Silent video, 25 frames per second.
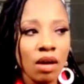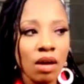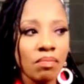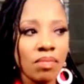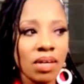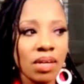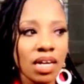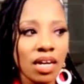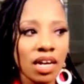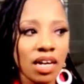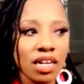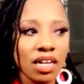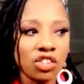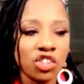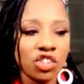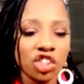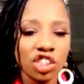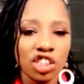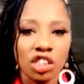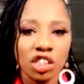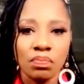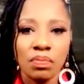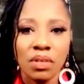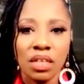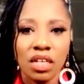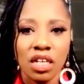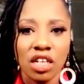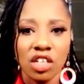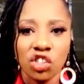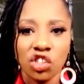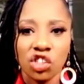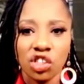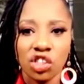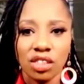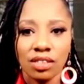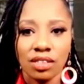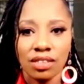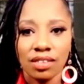because just because
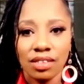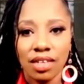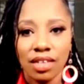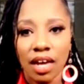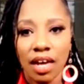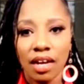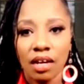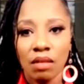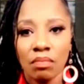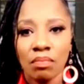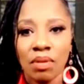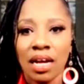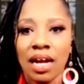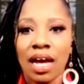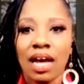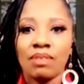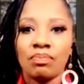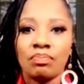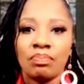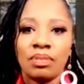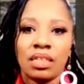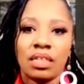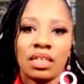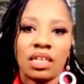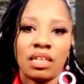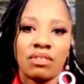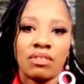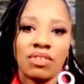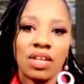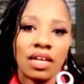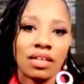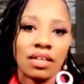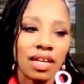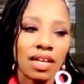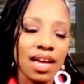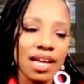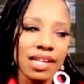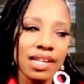she said it, but I believed
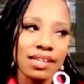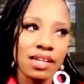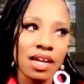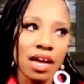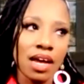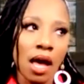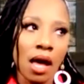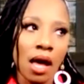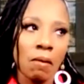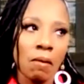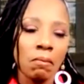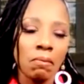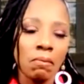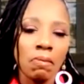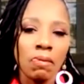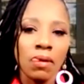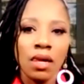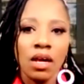at that time